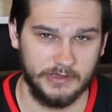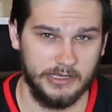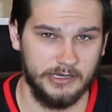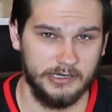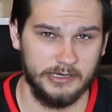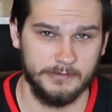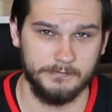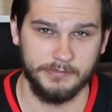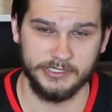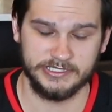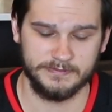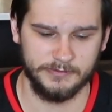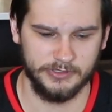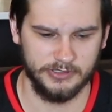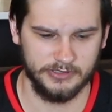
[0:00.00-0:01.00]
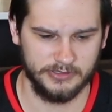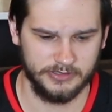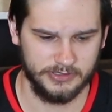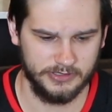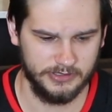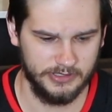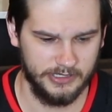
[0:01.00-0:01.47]
uh, Pittsburgh
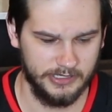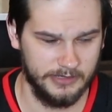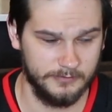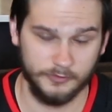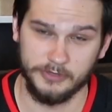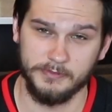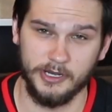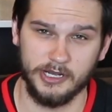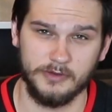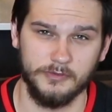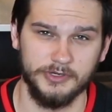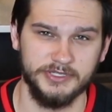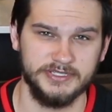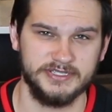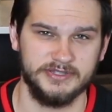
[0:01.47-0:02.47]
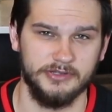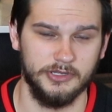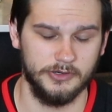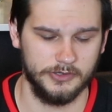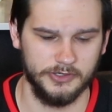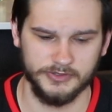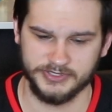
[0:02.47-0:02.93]
um, Reebok ones, the
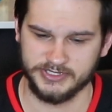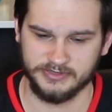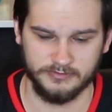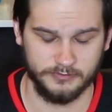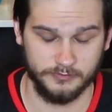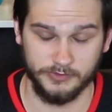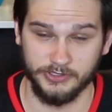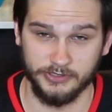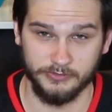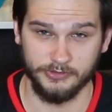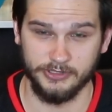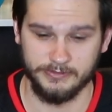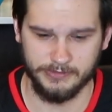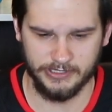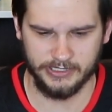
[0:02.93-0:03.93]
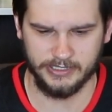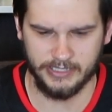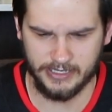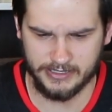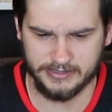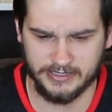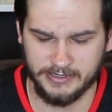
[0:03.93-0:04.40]
logo's really, really big,
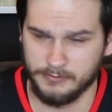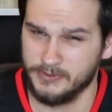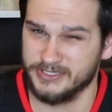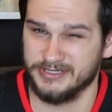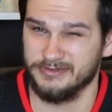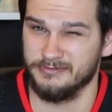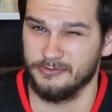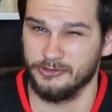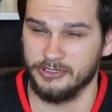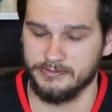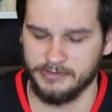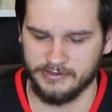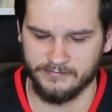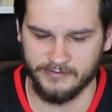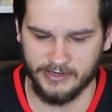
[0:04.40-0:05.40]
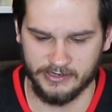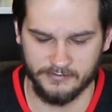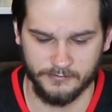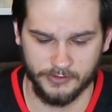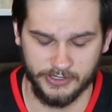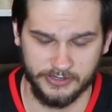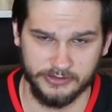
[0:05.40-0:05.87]
and I wasn't really a big fan
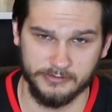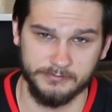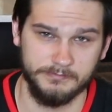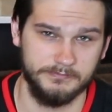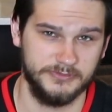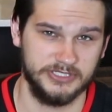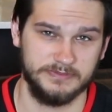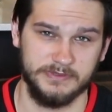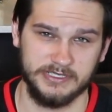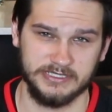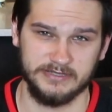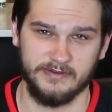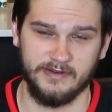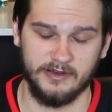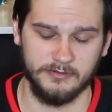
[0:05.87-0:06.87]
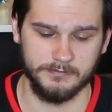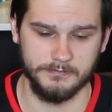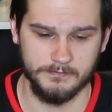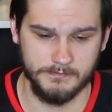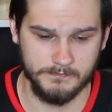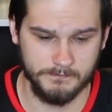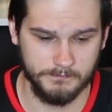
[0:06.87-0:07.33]
of wearing them just because of how
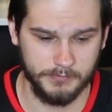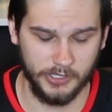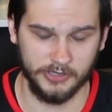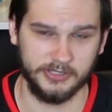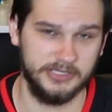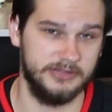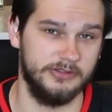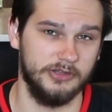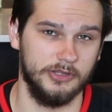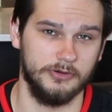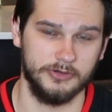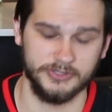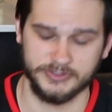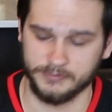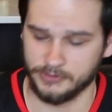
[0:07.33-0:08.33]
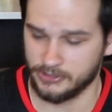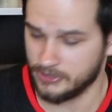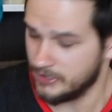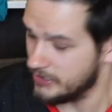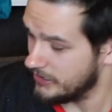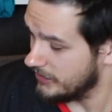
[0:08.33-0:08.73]
bulky the logos were.